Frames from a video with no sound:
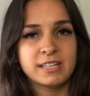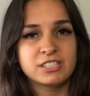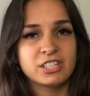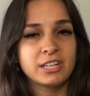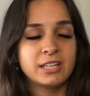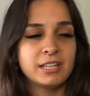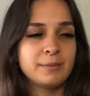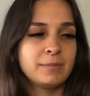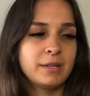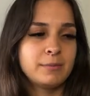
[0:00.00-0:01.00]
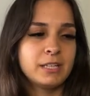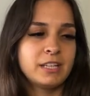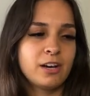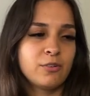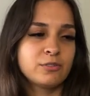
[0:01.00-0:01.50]
Actually,
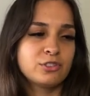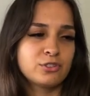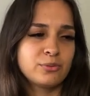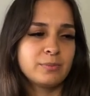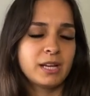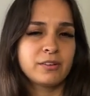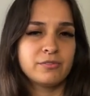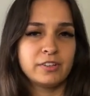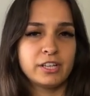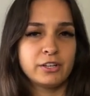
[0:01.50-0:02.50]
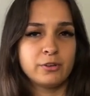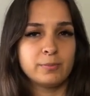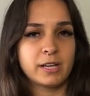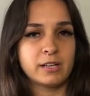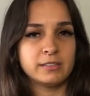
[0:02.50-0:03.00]
maybe I'll make a video
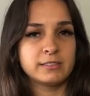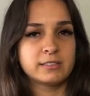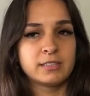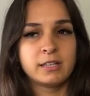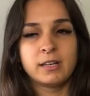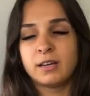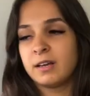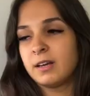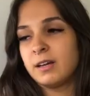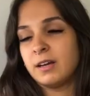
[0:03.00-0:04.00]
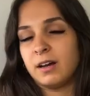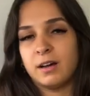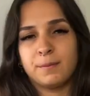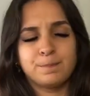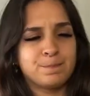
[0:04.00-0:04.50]
because
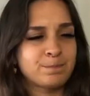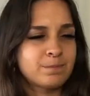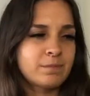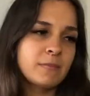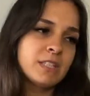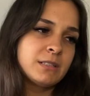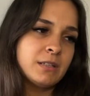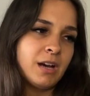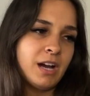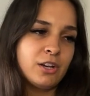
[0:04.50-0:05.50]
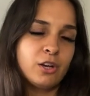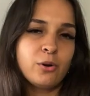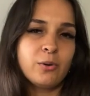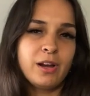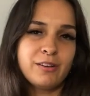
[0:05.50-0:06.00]
I don't
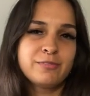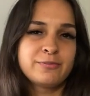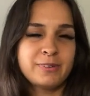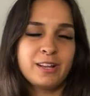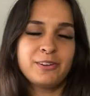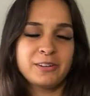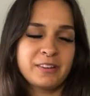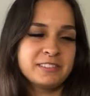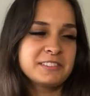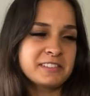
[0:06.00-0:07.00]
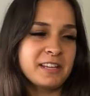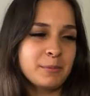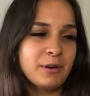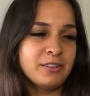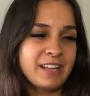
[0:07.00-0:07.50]
know, I have a lot of things to say
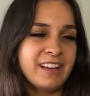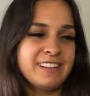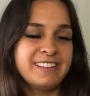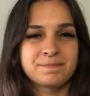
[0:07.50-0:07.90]
about that.